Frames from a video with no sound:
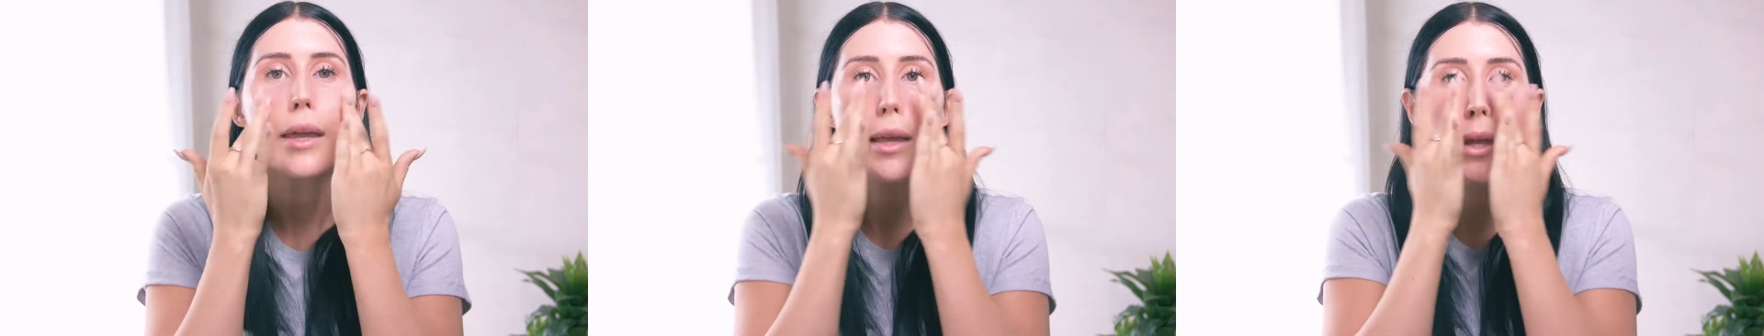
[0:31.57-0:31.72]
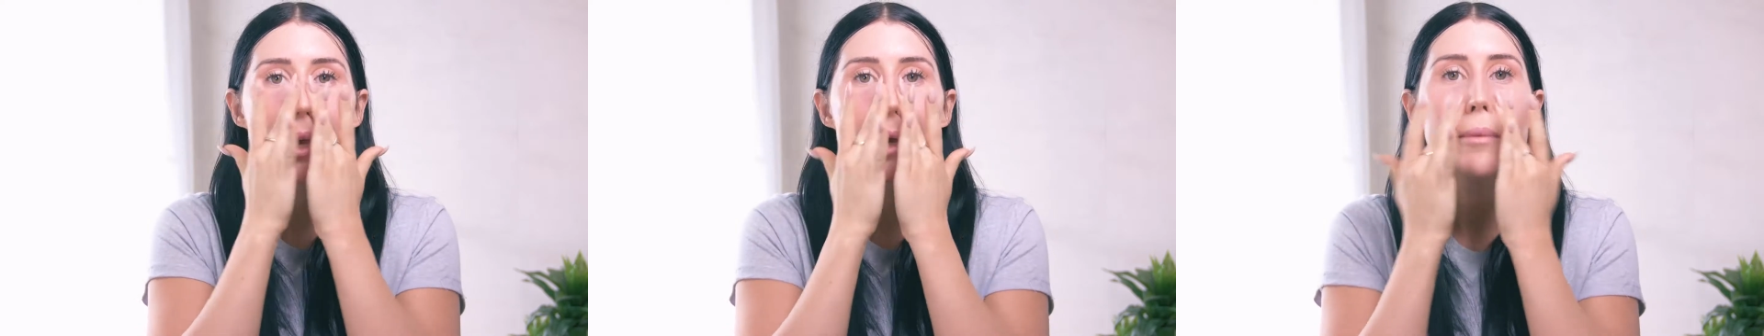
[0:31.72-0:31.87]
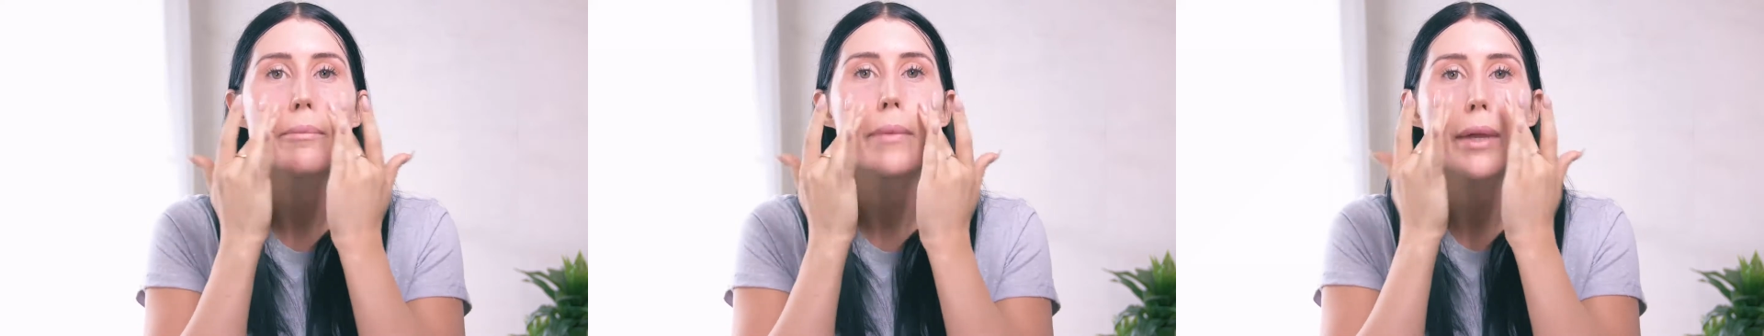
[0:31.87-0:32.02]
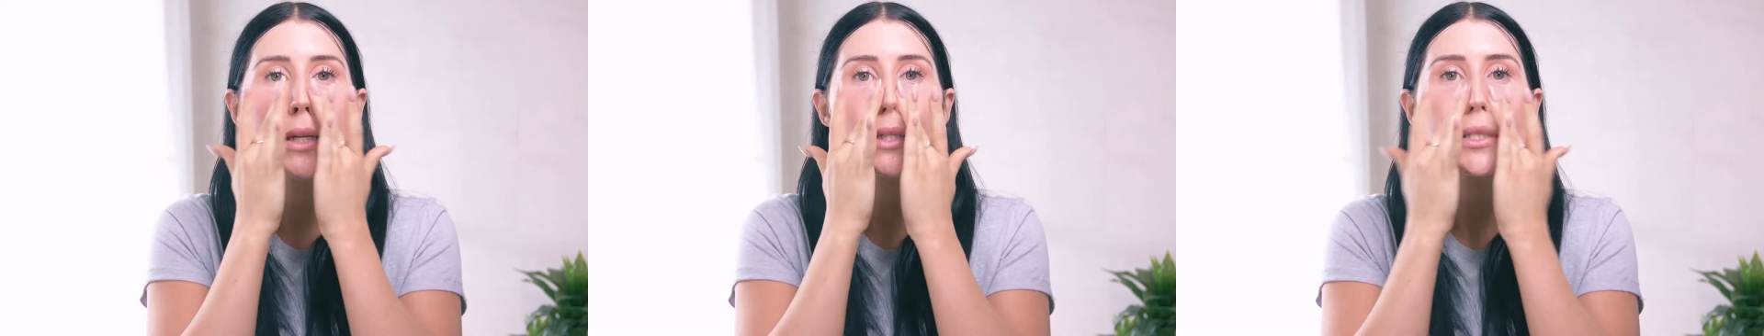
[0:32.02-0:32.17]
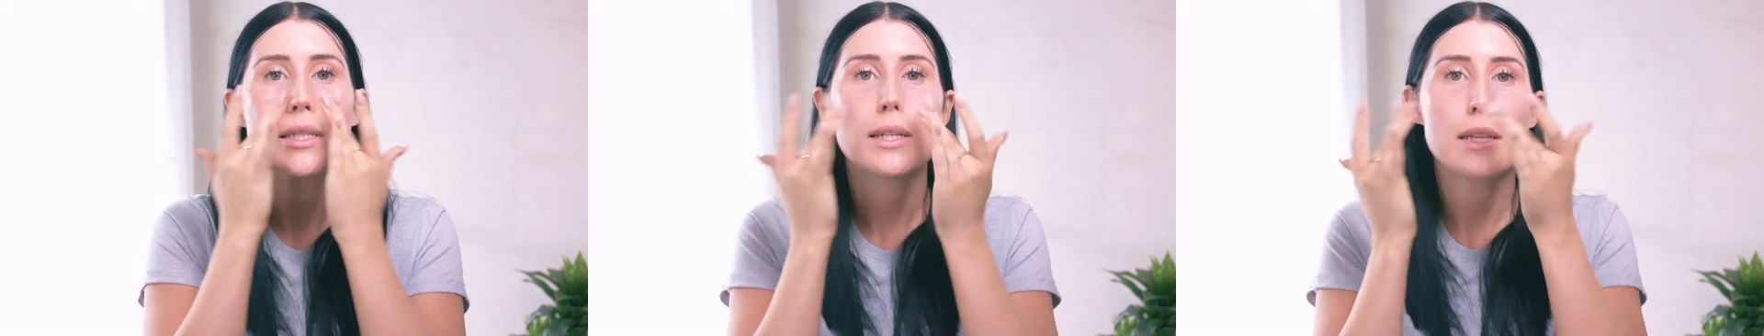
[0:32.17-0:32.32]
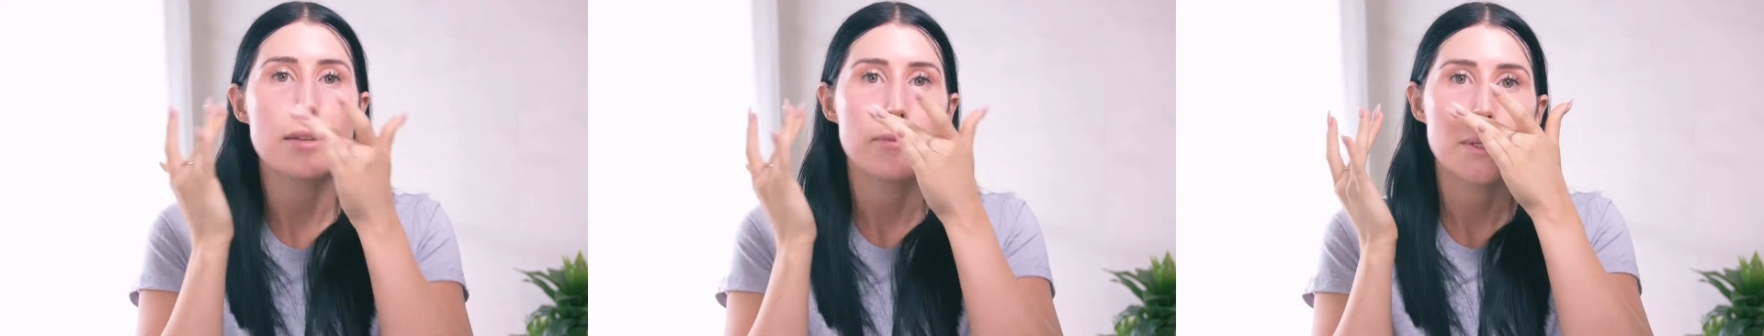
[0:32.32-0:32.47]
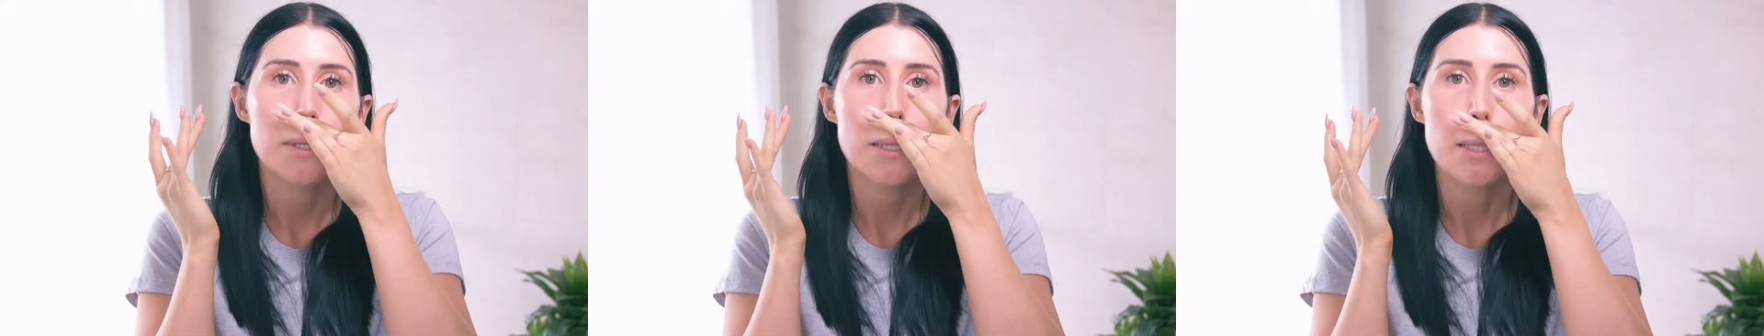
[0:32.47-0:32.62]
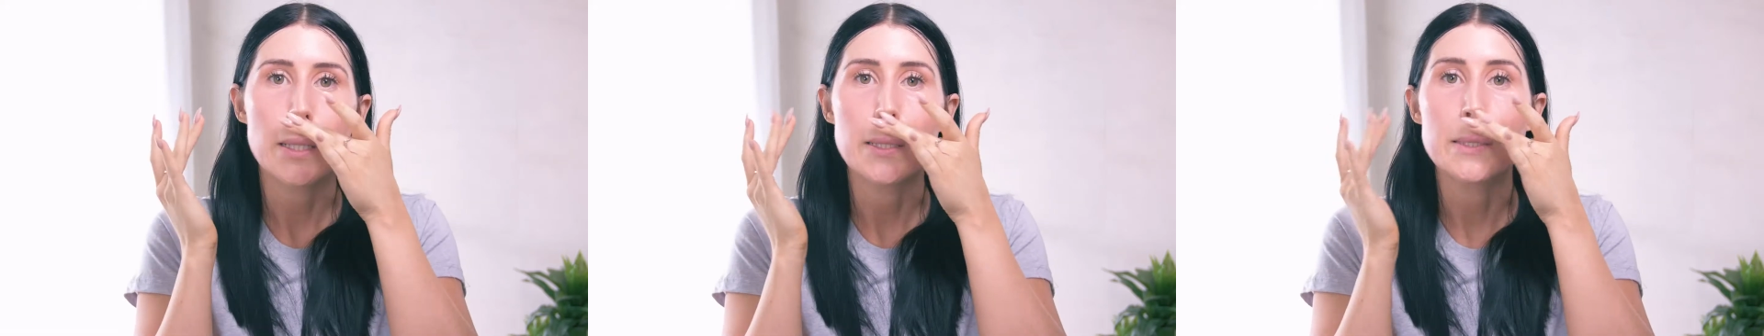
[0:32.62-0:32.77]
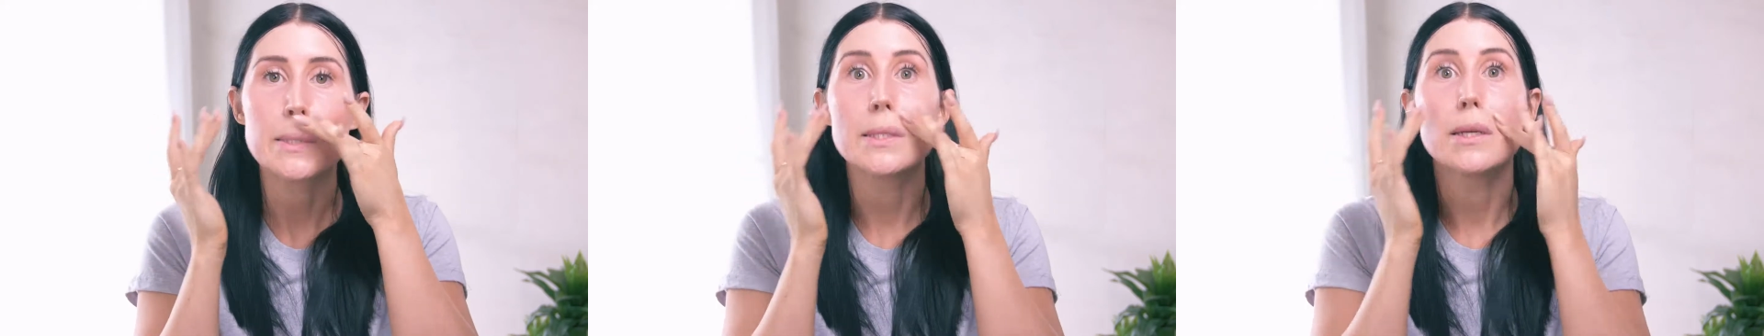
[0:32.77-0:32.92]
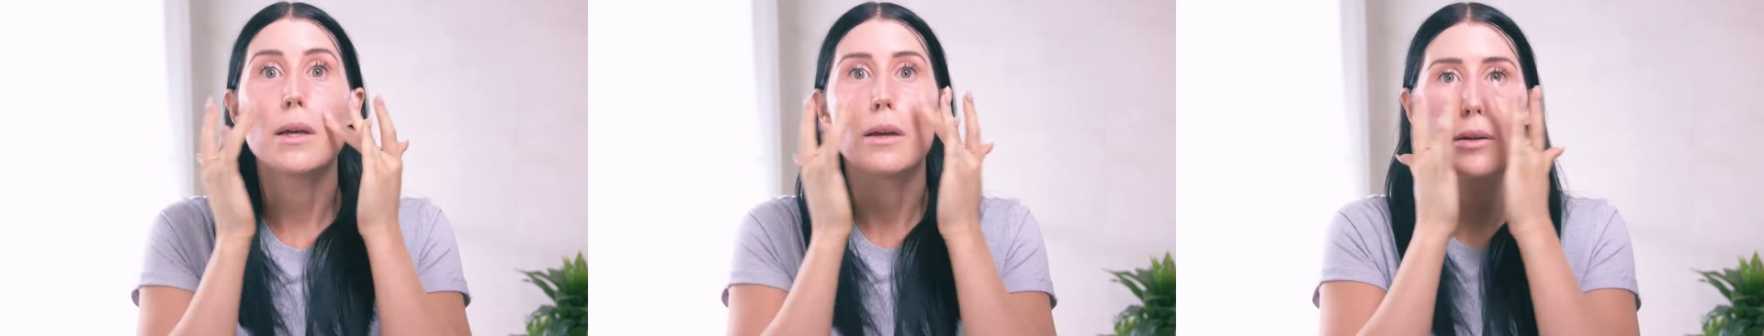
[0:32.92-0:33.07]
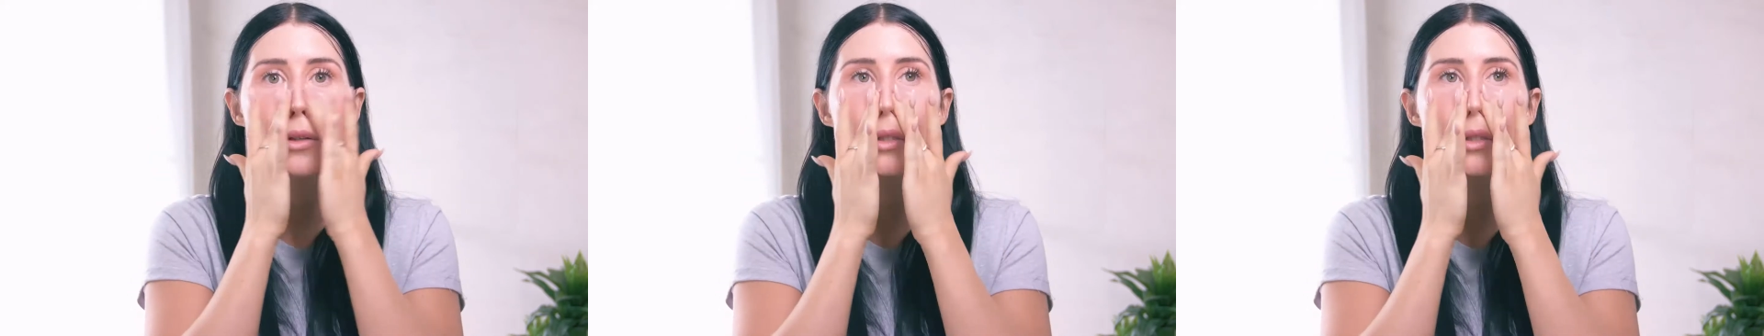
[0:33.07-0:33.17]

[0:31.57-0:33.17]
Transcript: it makes it even easier